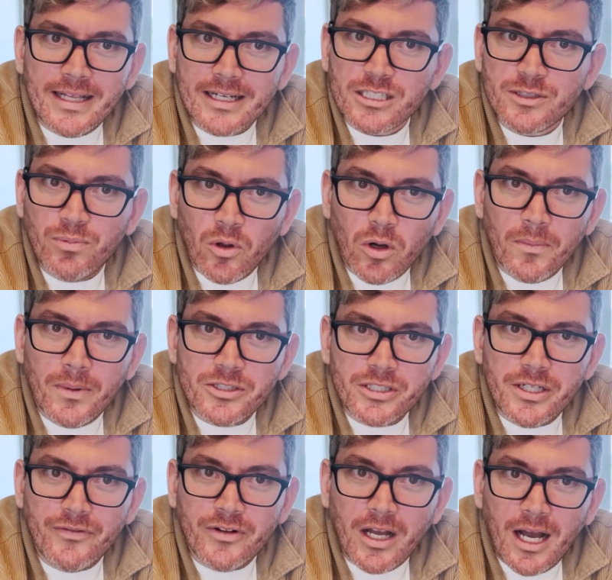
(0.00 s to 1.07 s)
explore a bunch of
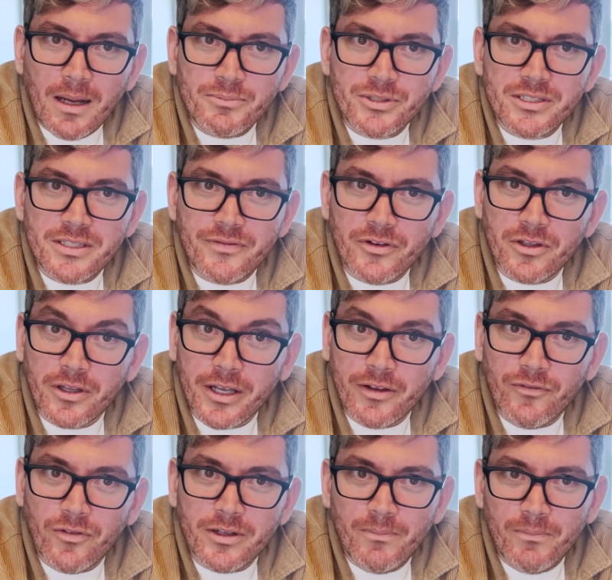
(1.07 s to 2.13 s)
different options if you're looking
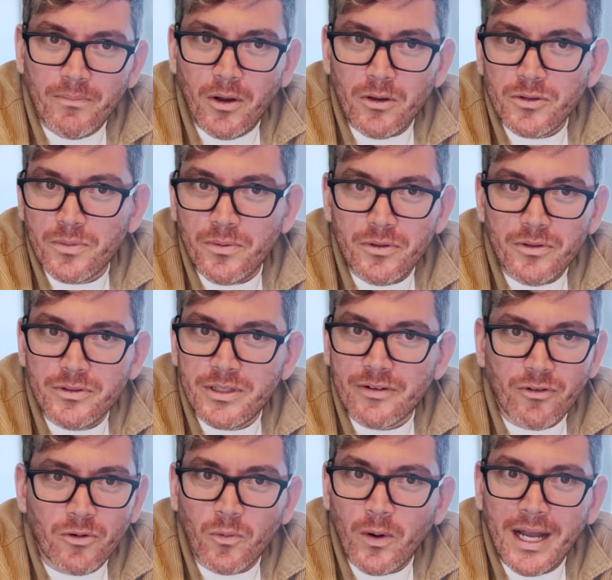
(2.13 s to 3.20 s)
for multiple
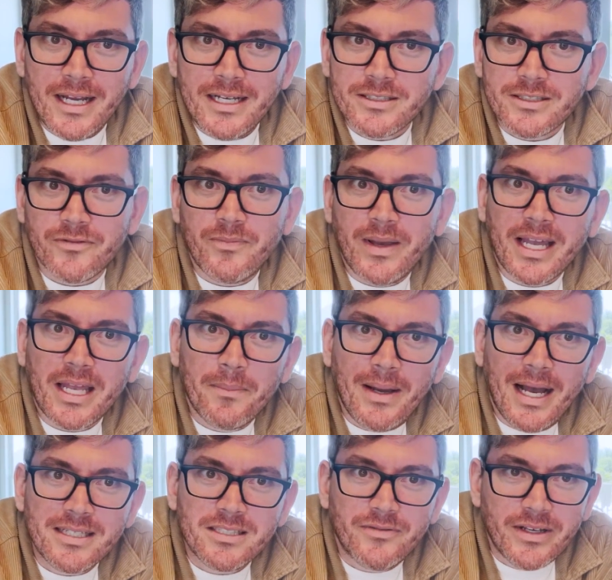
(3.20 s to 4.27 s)
different ways of making
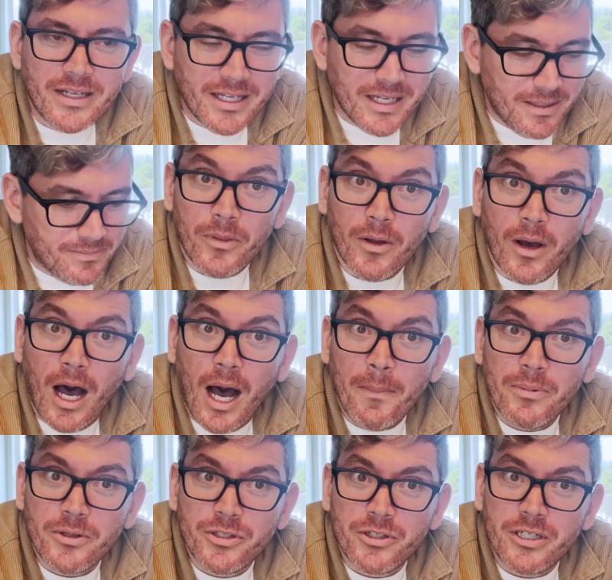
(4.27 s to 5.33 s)
passive income. The
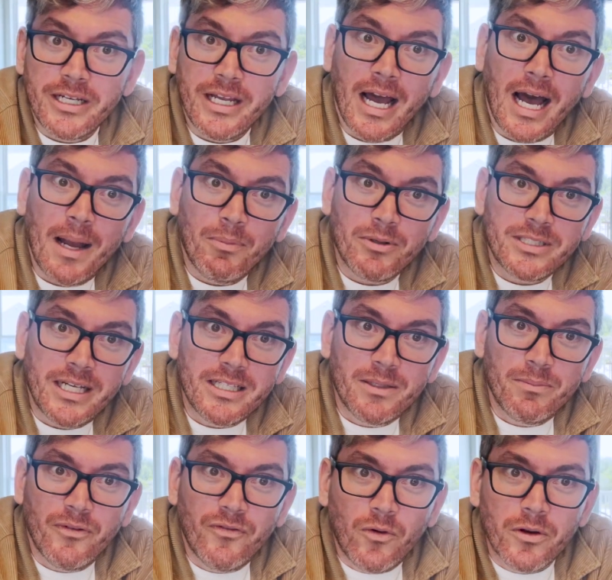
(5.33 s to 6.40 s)
opportunity I
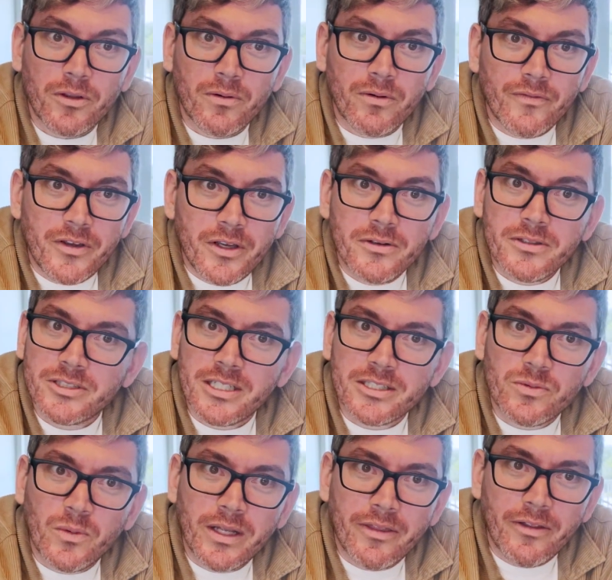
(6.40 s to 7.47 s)
presented before the review is
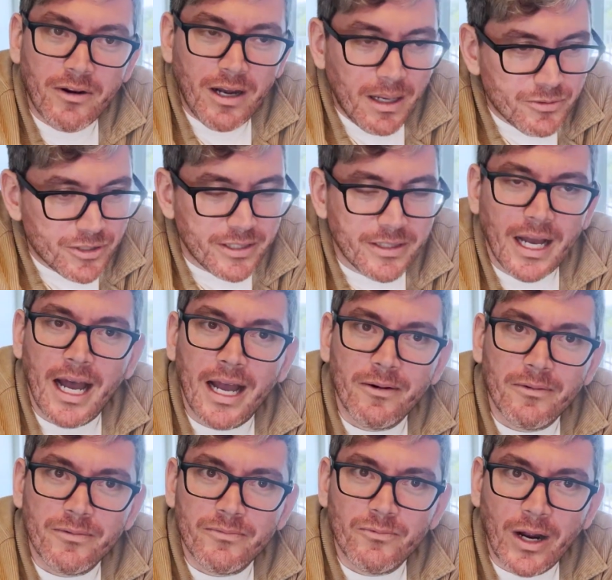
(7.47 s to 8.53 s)
just one other option.
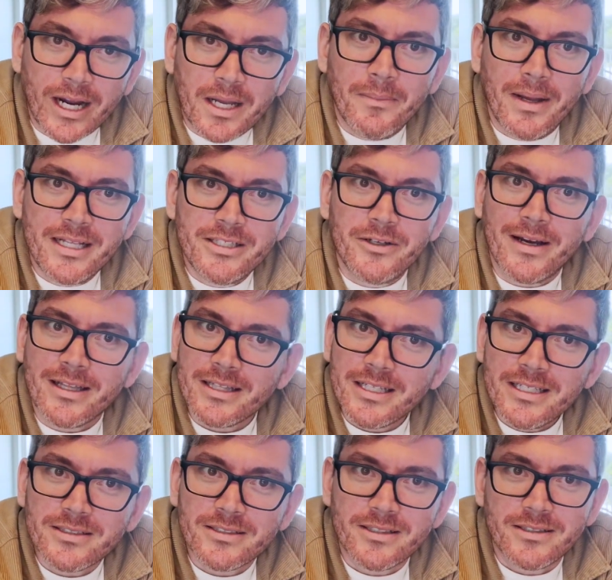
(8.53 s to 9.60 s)
I recommend you at
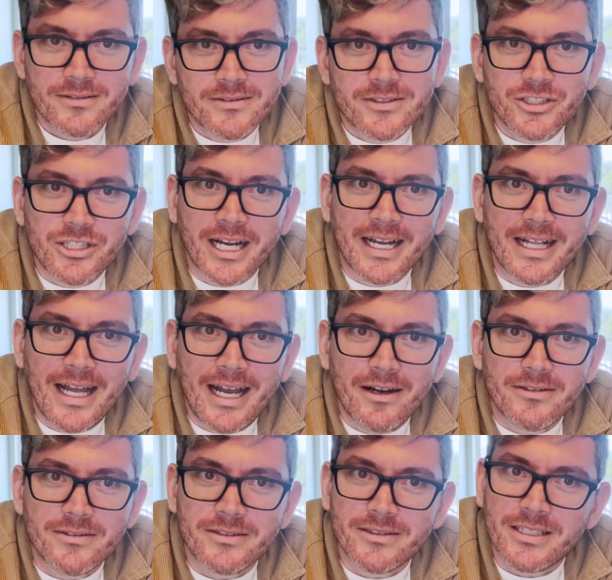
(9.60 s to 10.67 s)
least check it
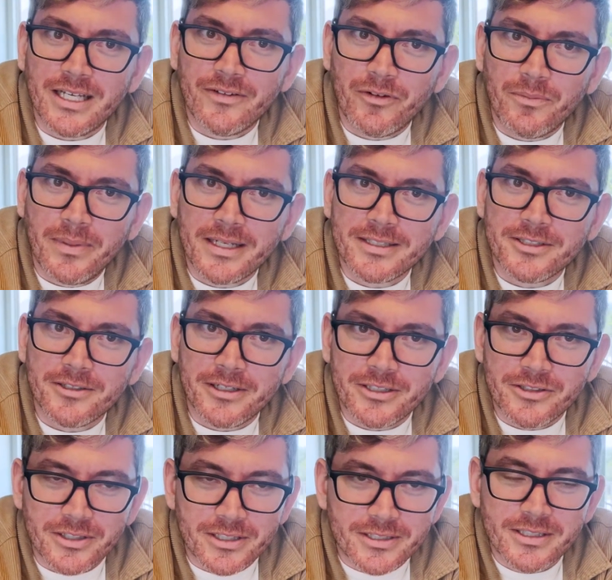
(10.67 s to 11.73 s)
out and see if it piques your
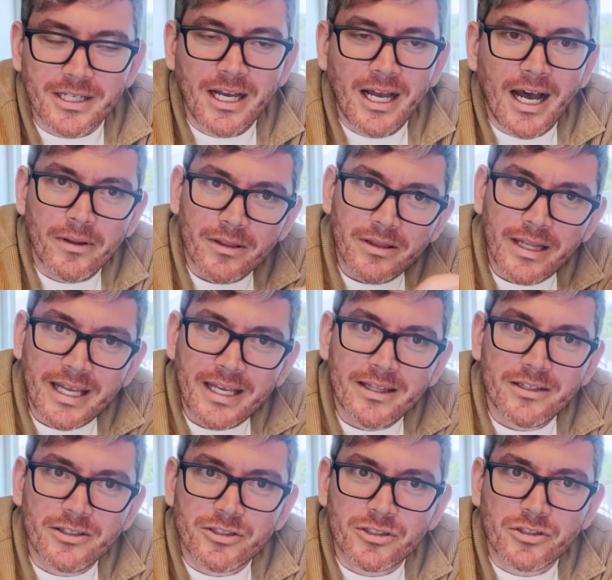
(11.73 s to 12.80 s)
interest. Link in
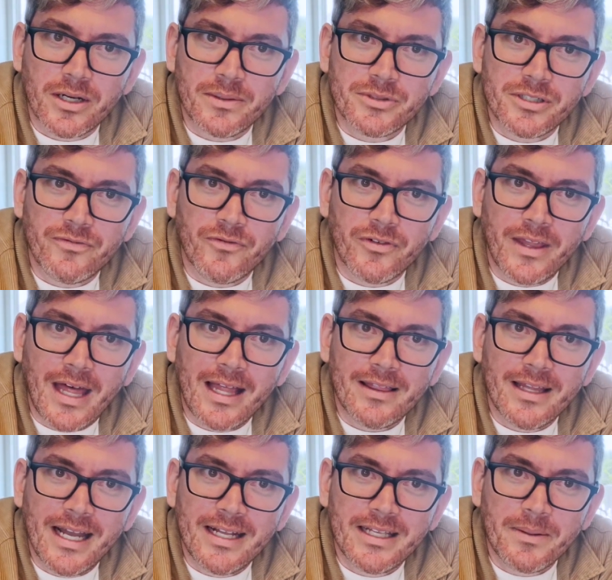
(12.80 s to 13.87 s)
the description for that
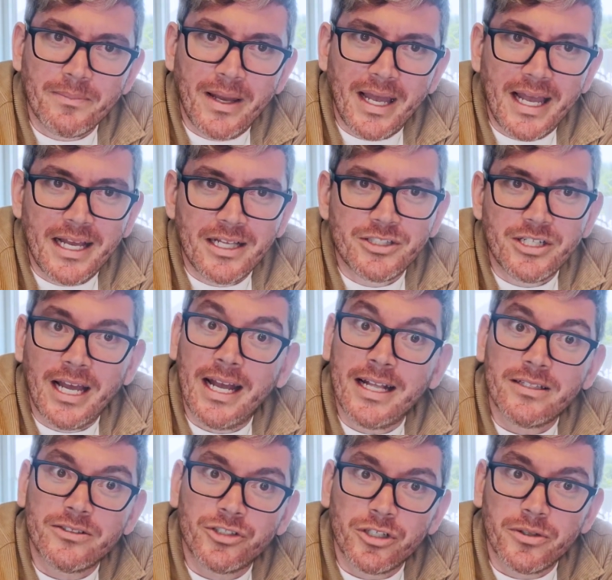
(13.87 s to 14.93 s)
landing page,
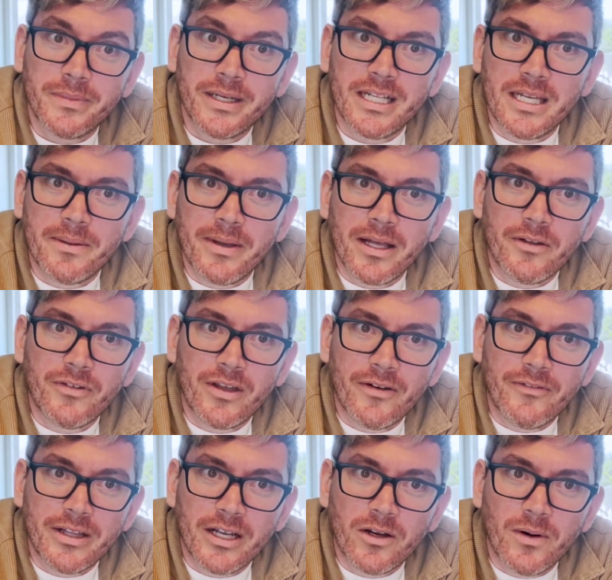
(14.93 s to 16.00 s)
and shoot me an email if you
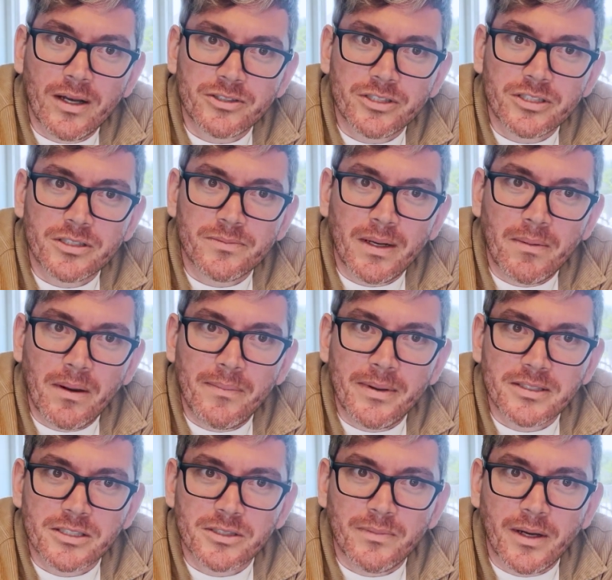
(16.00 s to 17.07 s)
have any questions about my
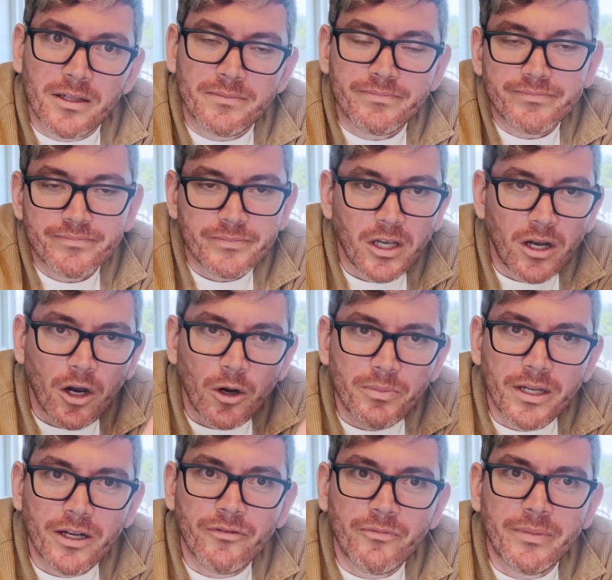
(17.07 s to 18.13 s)
business model. Hope
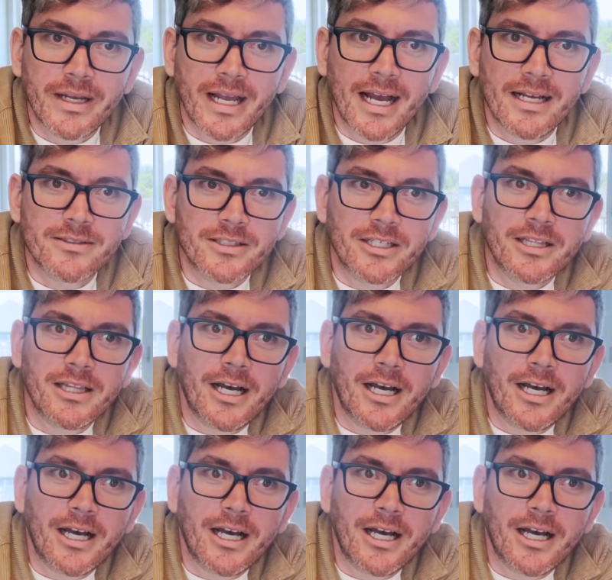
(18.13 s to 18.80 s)
to hear from you guys. Good